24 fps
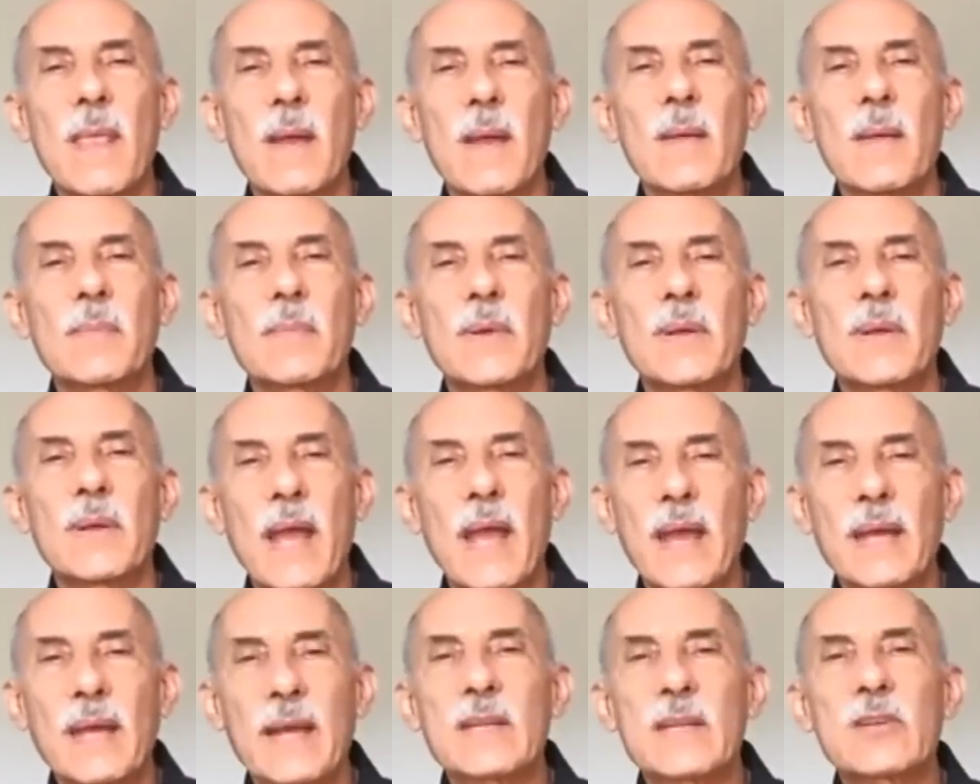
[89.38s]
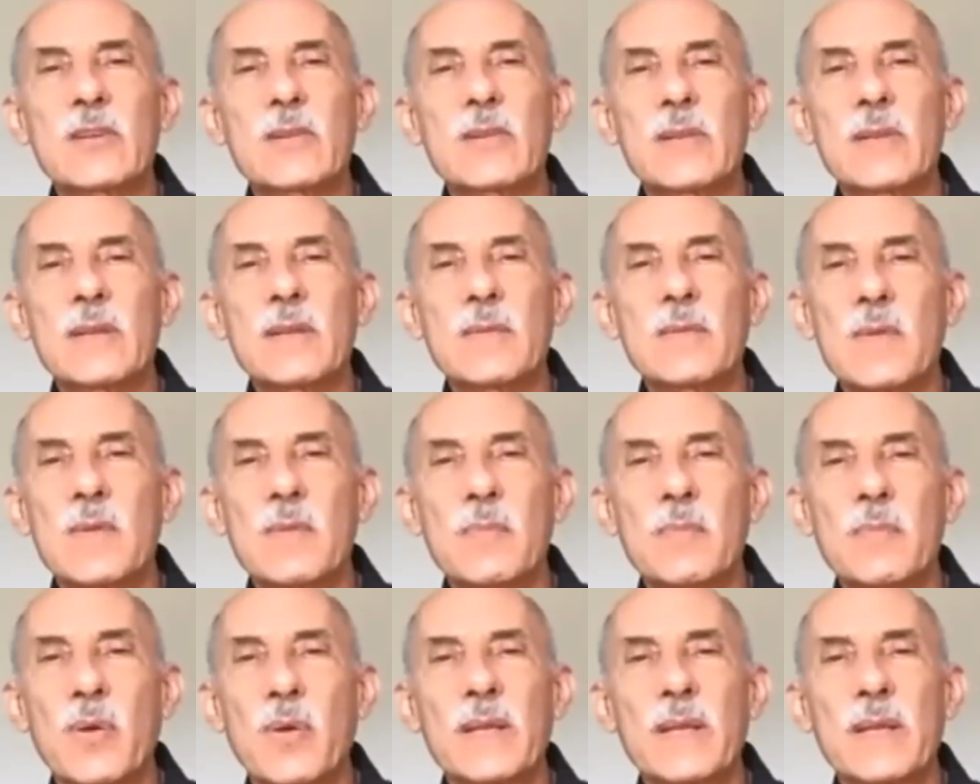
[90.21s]
but actually to be
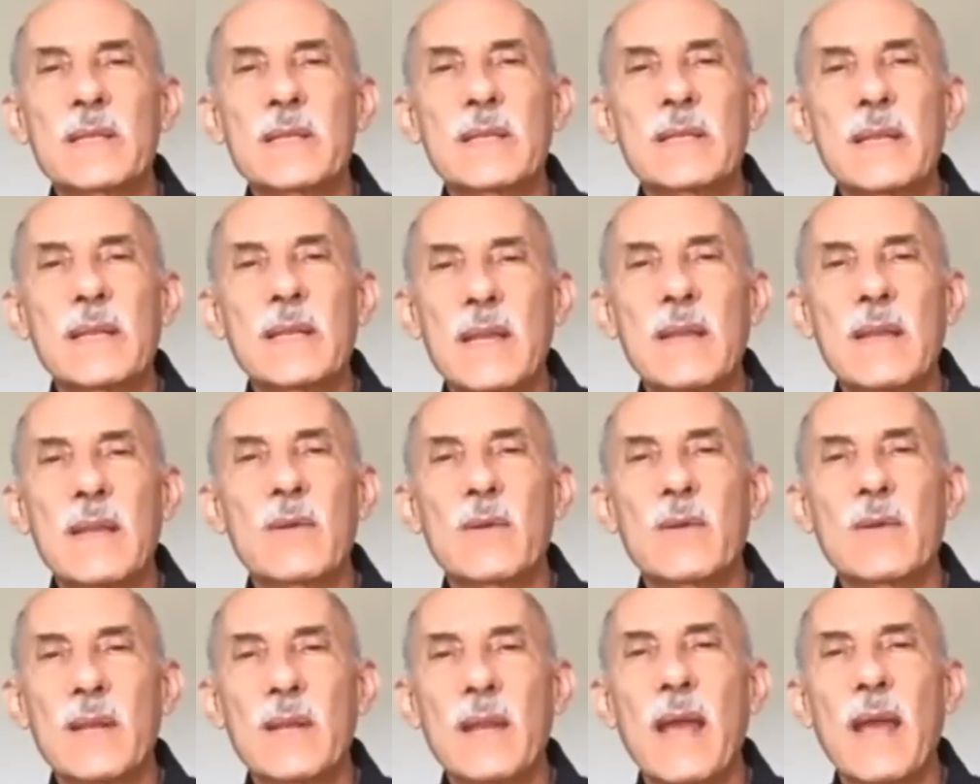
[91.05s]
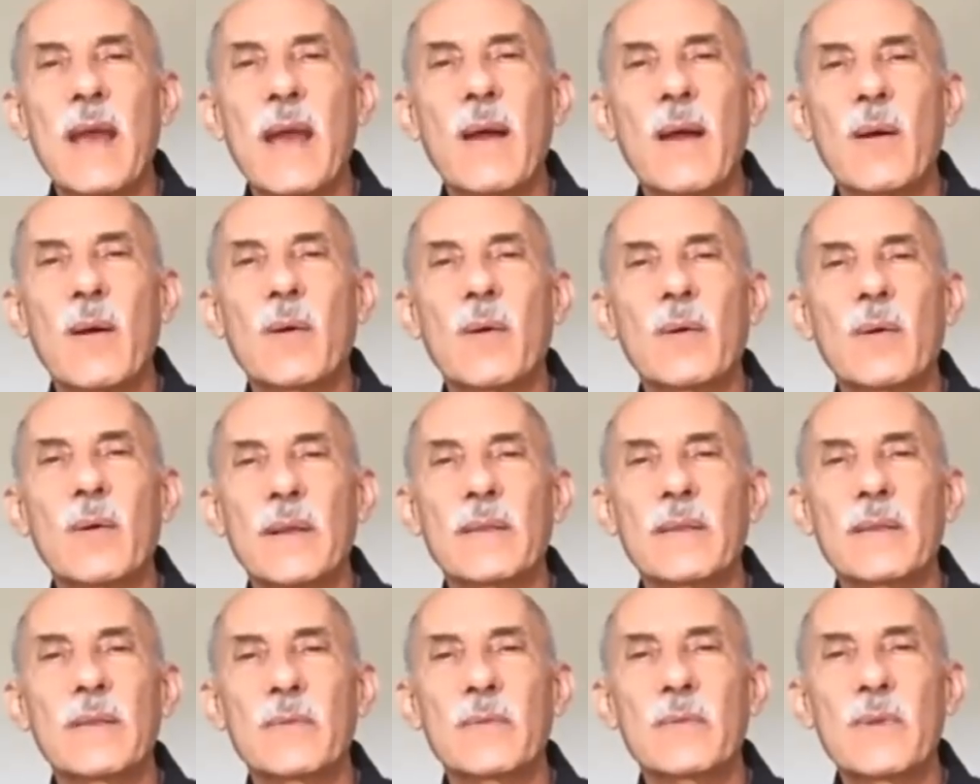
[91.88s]
present here and now
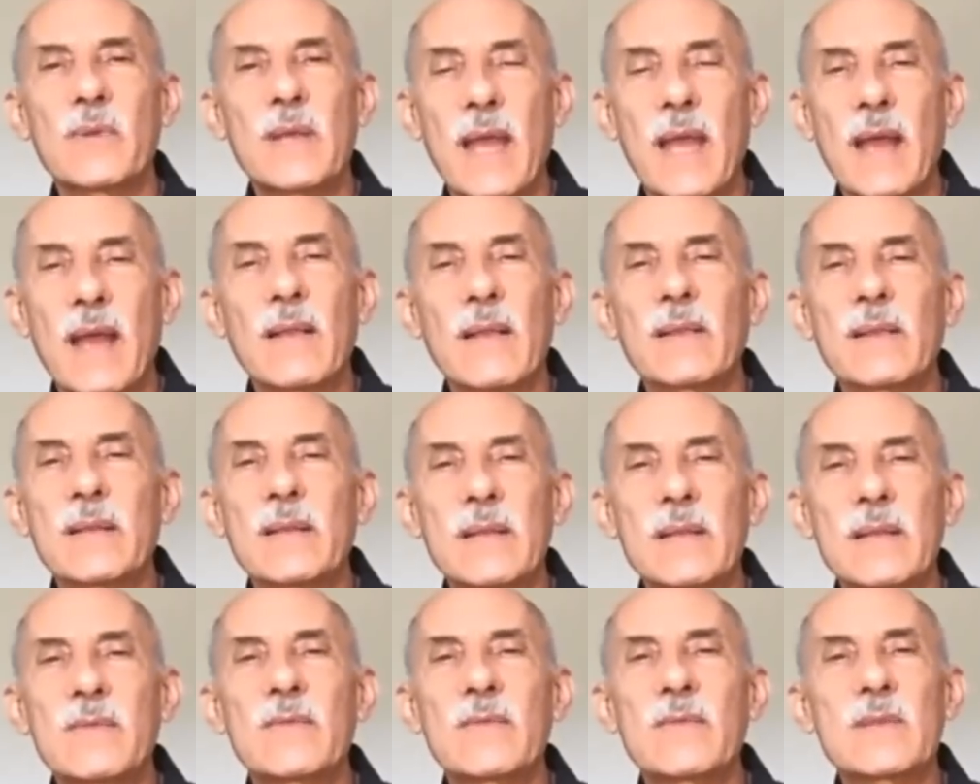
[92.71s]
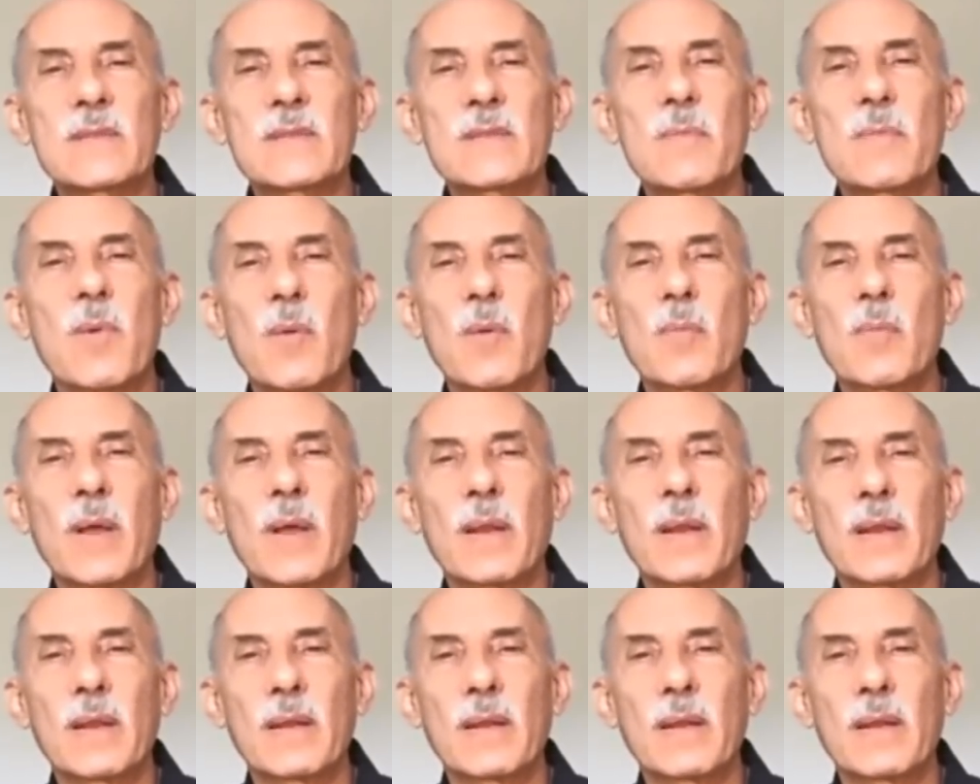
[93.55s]
in the reality of this moment,